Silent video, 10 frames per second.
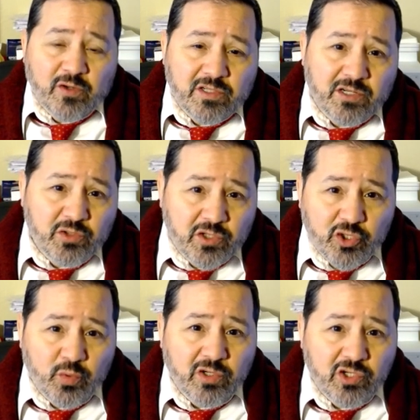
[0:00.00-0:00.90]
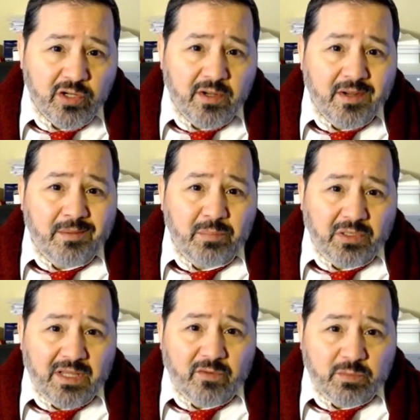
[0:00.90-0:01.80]
century Jewish
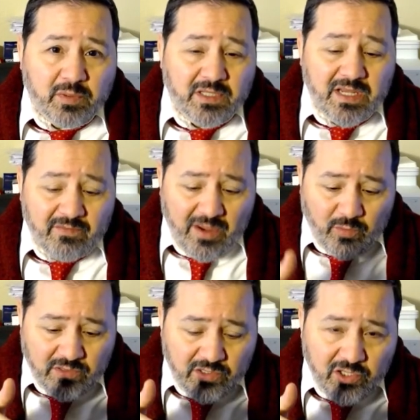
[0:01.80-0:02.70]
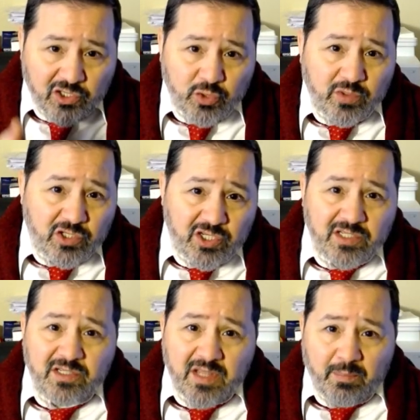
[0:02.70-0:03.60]
believers believe, that was Yeshua,
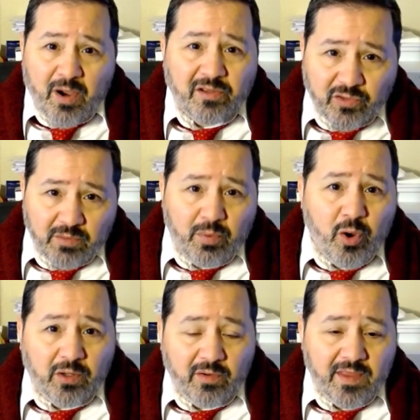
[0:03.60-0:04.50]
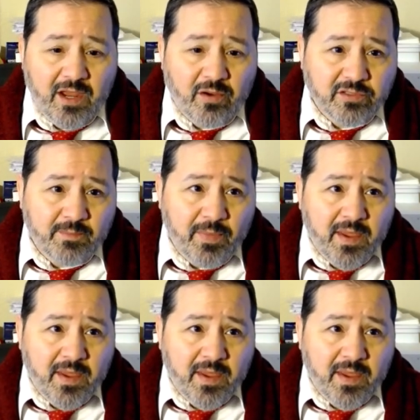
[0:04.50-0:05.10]
Jesus, and the apostles and Paul and everything else.